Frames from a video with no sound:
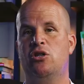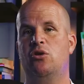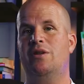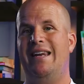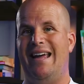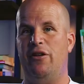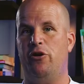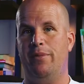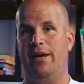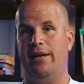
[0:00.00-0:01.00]
So now
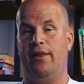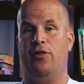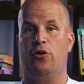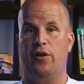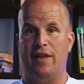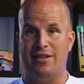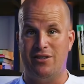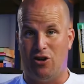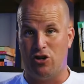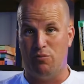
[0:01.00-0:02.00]
they're making thirty
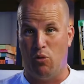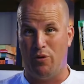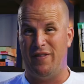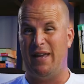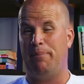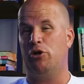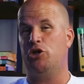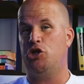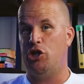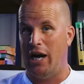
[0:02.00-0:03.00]
thousand dollars more than they
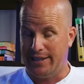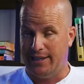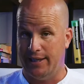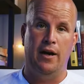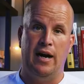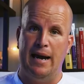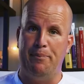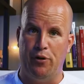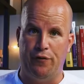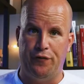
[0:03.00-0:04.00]
projected.
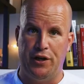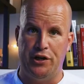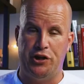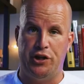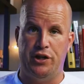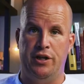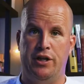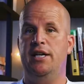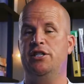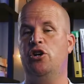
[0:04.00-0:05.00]

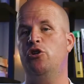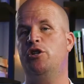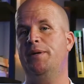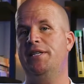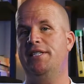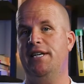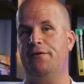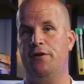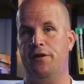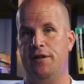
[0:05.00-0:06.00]
Hyperinflation is going to be
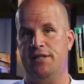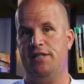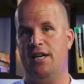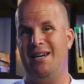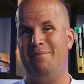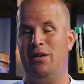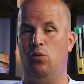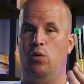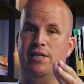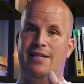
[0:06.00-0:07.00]
different this time than
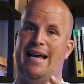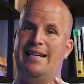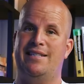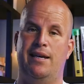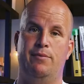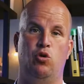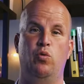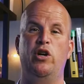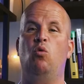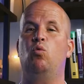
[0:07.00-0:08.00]
it was last time. So
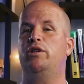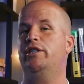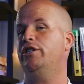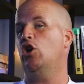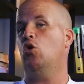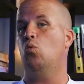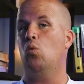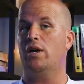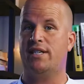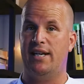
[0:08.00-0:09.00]
we don't really know
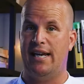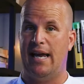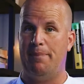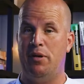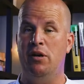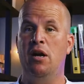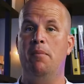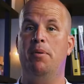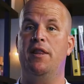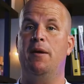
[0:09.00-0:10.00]
what's going to happen,
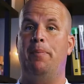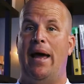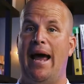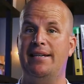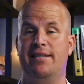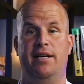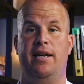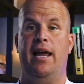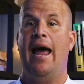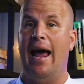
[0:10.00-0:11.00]
but in the past,
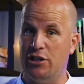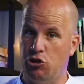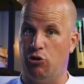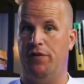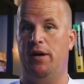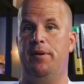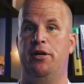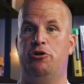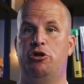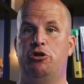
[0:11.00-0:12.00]
it has driven up
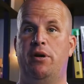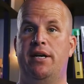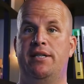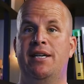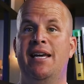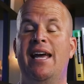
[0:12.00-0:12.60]
interest rates